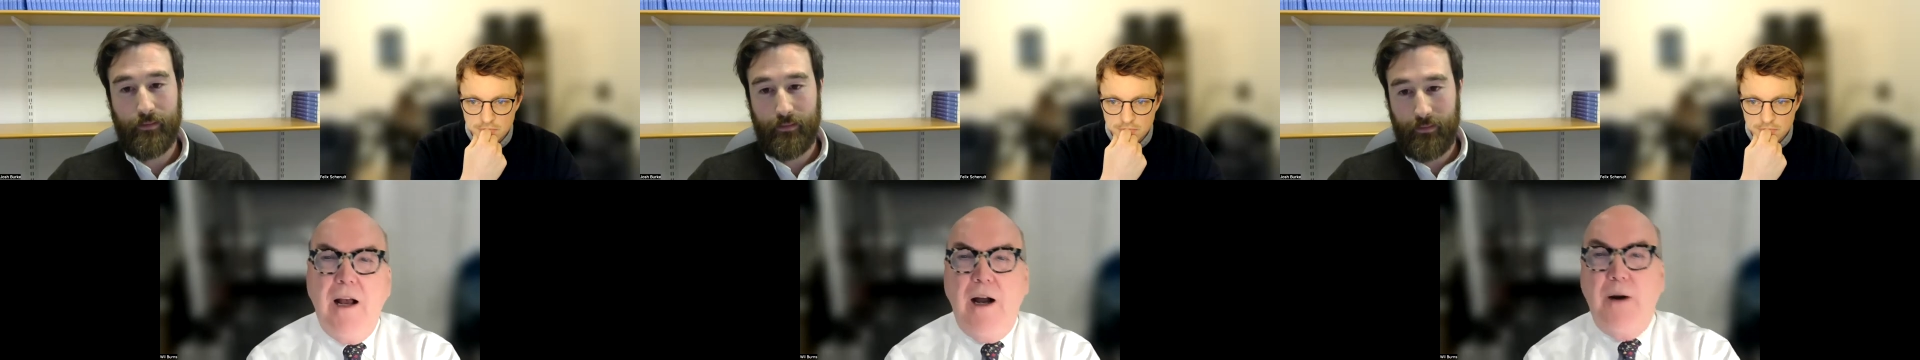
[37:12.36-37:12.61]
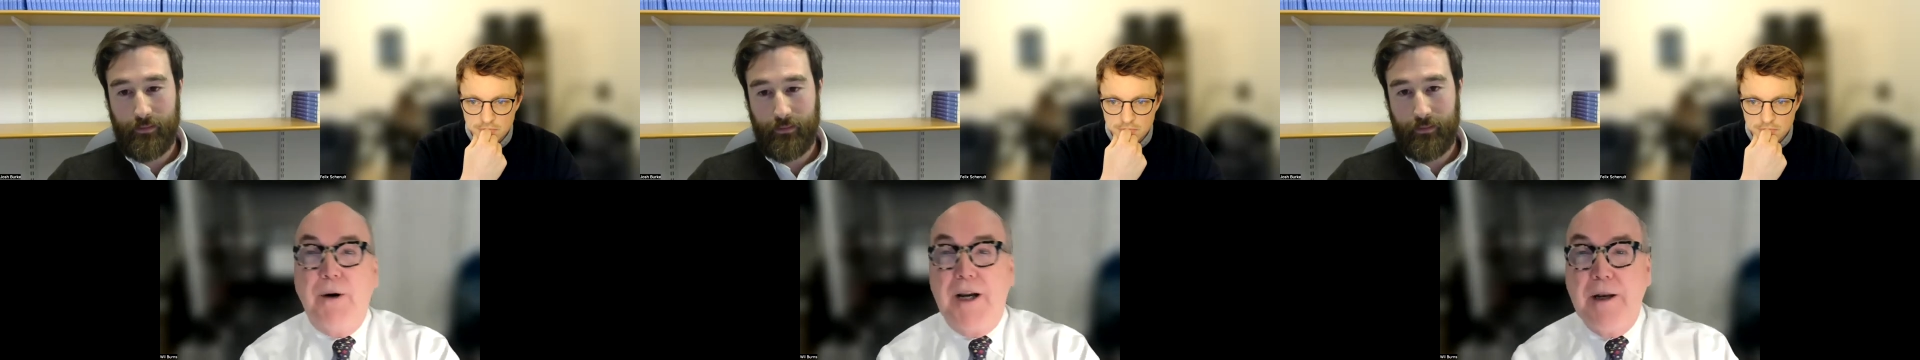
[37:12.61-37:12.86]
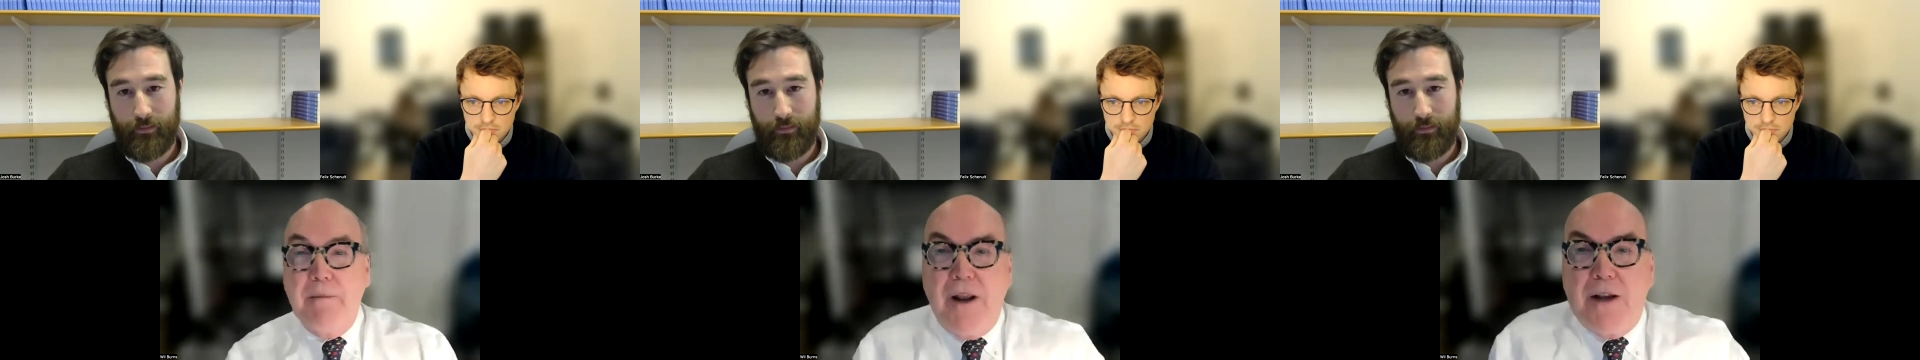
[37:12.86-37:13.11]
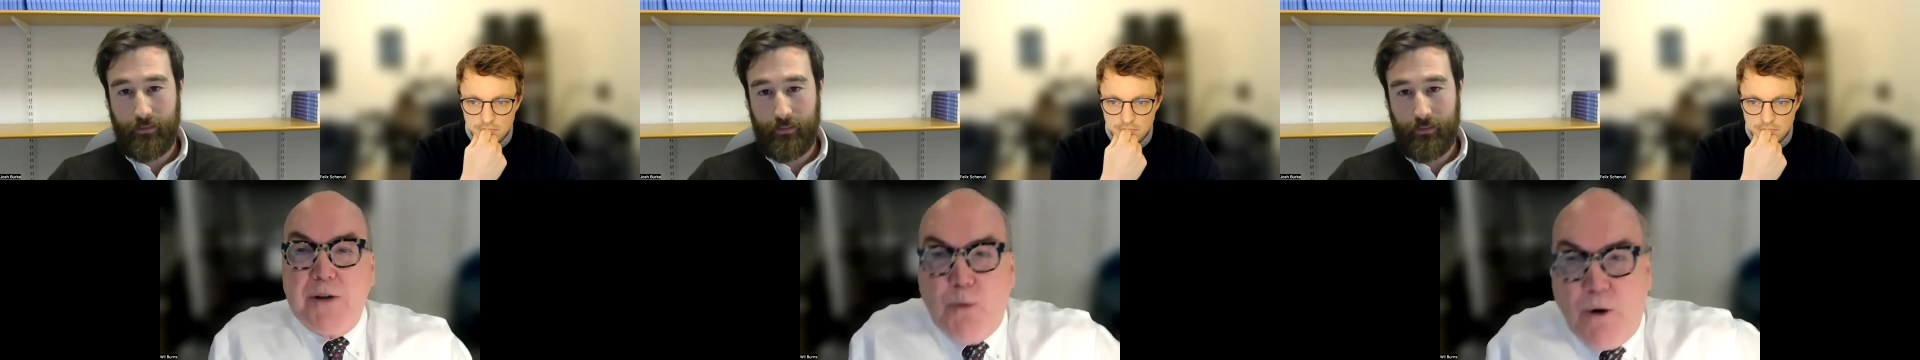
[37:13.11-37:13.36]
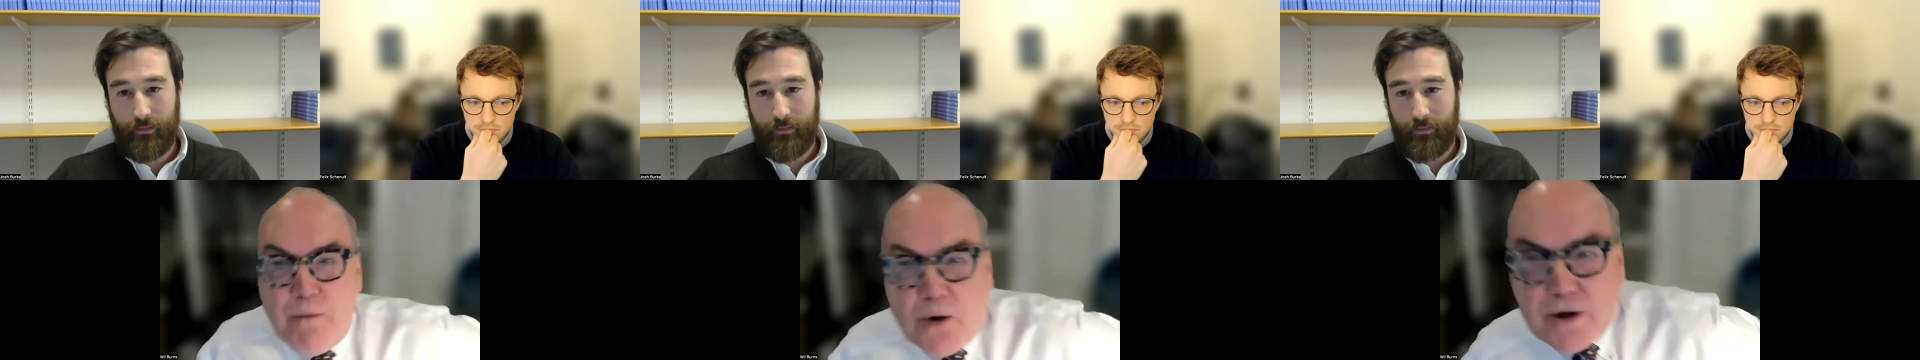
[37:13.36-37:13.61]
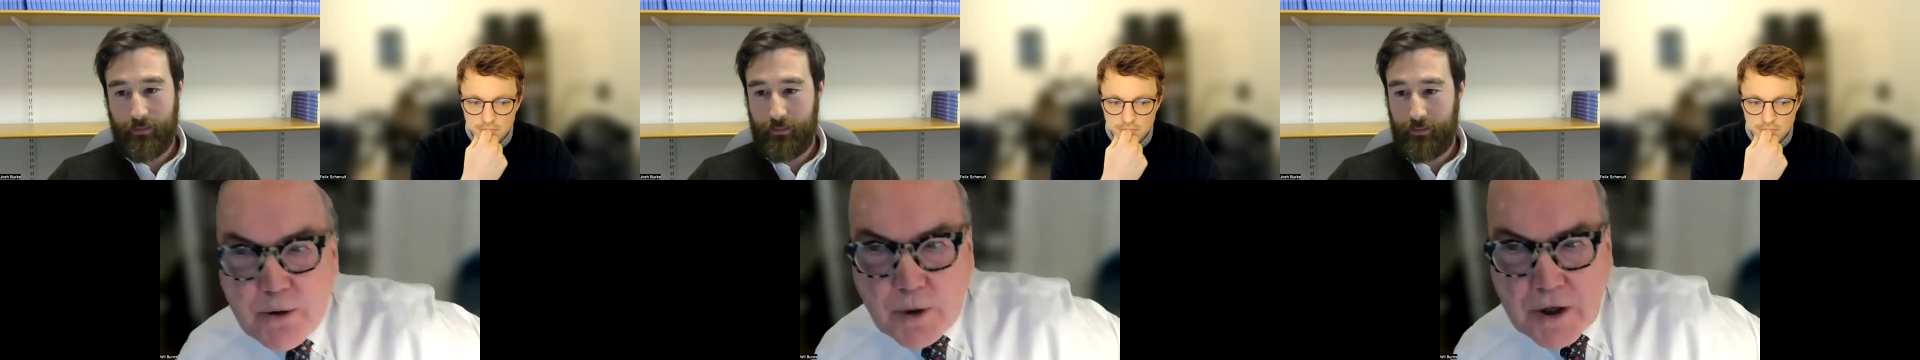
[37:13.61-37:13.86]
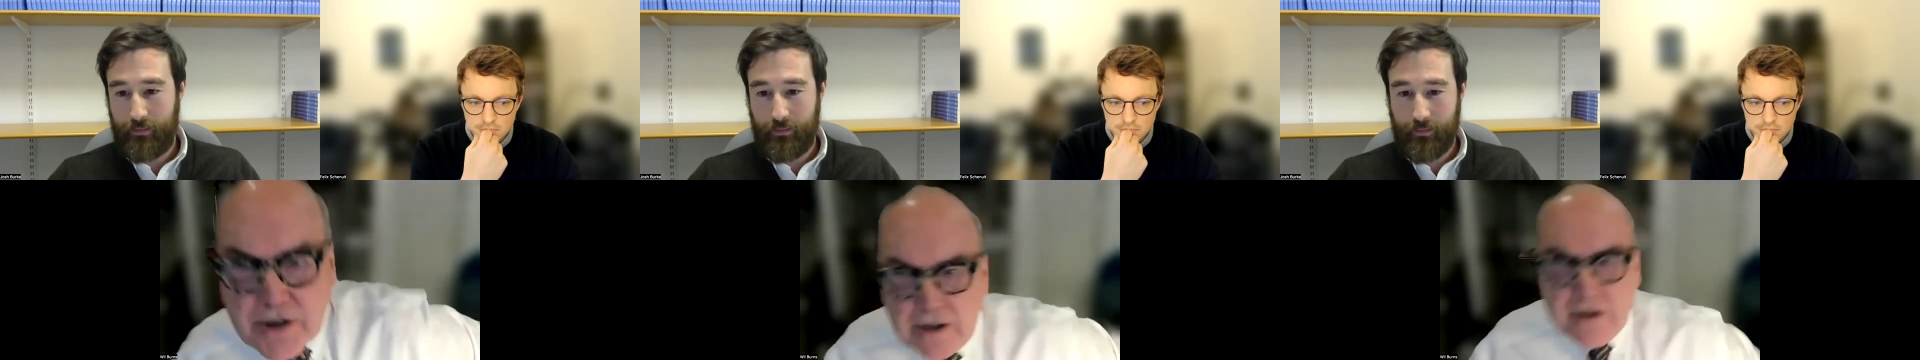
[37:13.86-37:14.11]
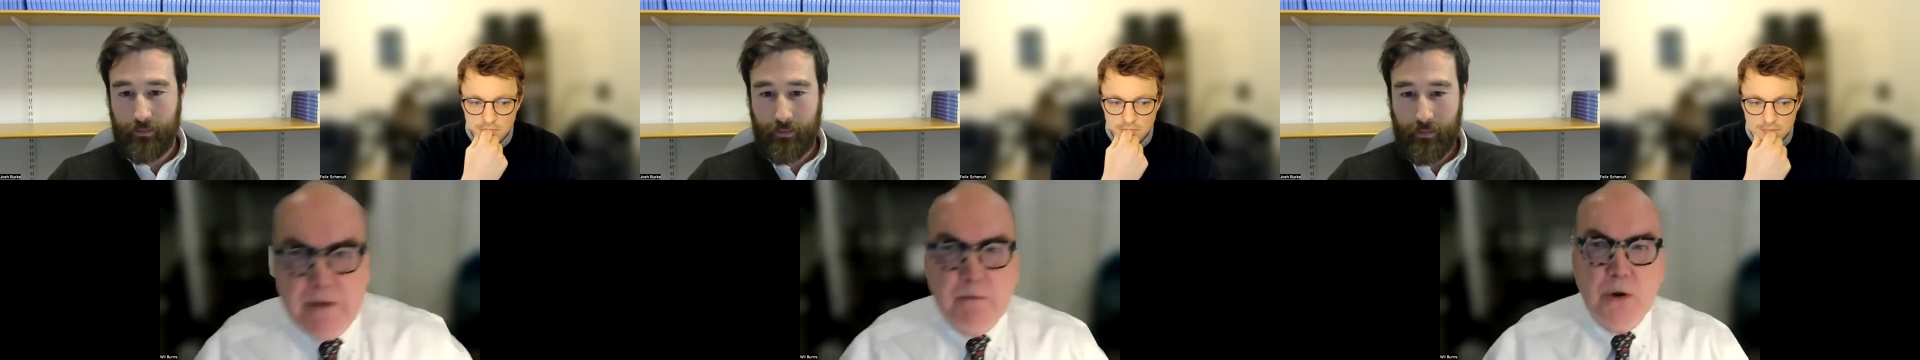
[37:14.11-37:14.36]
Speaker 1: All right, I'm going to ask one more question
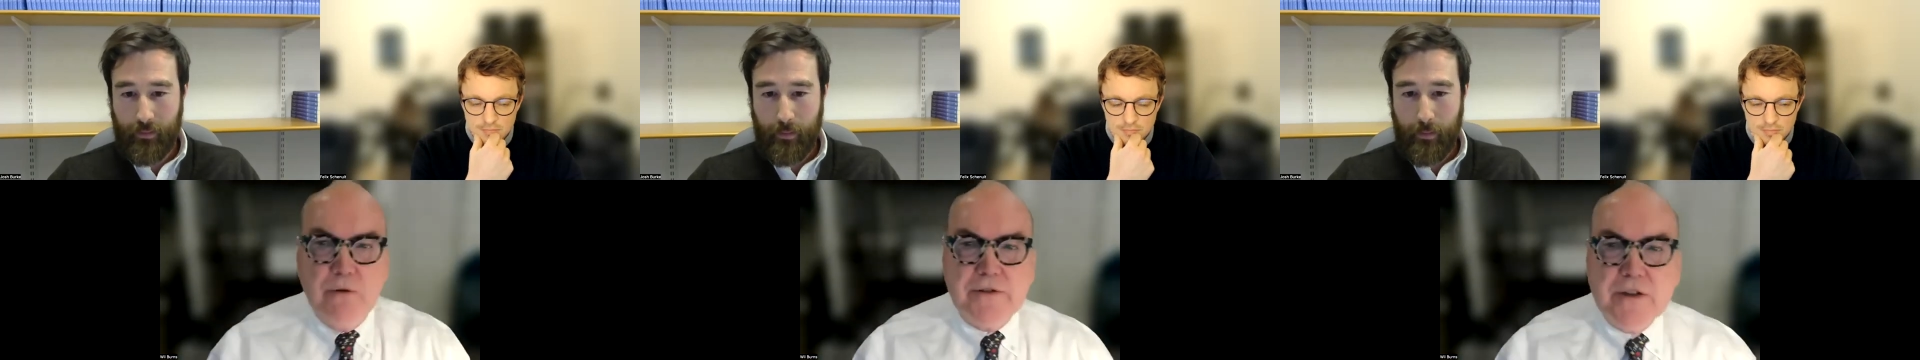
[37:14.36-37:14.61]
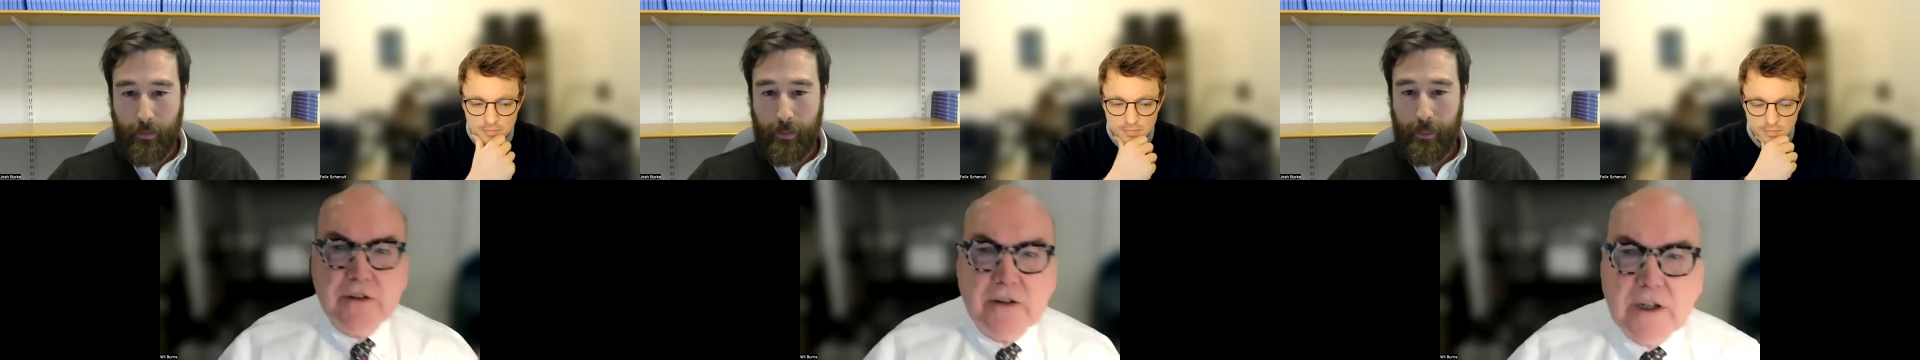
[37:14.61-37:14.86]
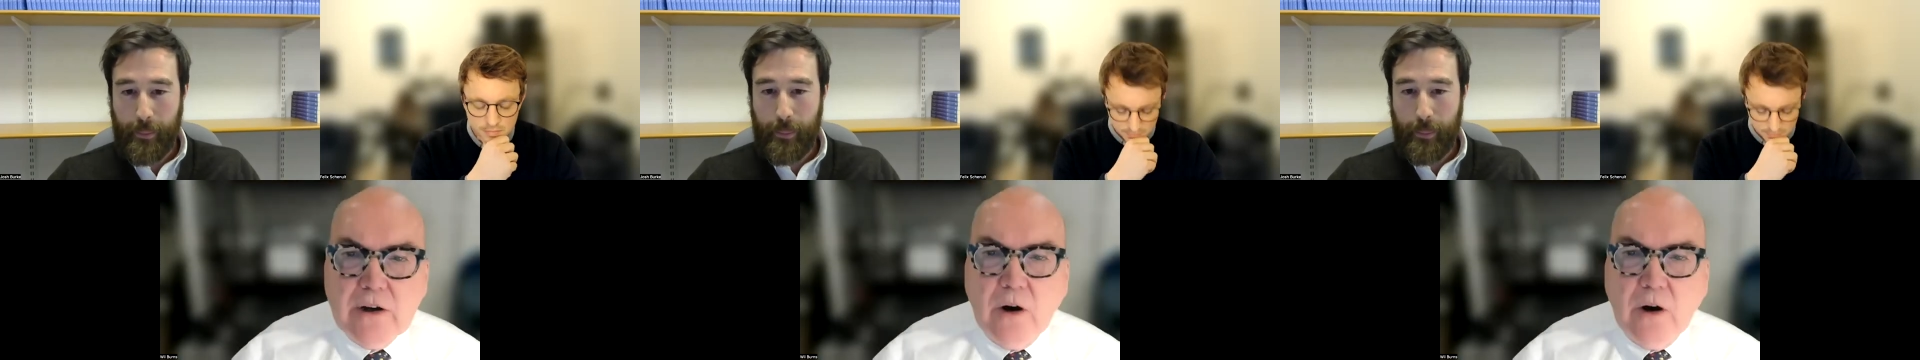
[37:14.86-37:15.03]
and then move to the